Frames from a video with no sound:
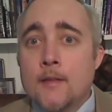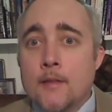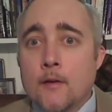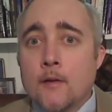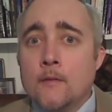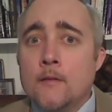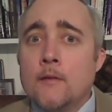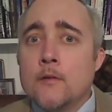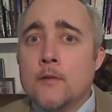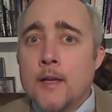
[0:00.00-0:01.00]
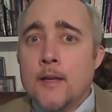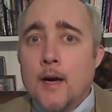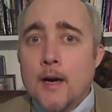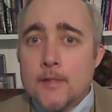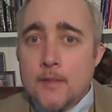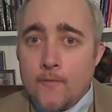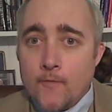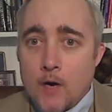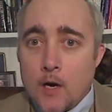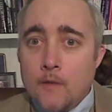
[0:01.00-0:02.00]
The earlier you get us
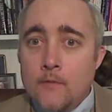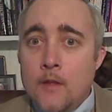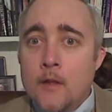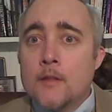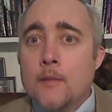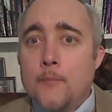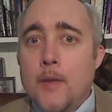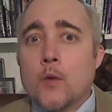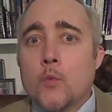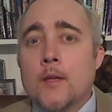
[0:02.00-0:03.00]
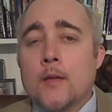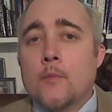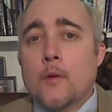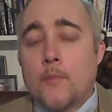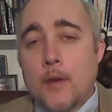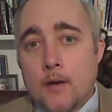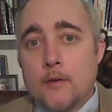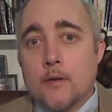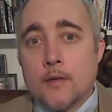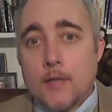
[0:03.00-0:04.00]
involved, the better we can prepare
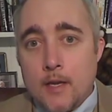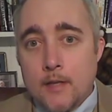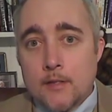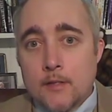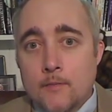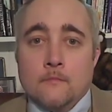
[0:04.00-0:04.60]
your case.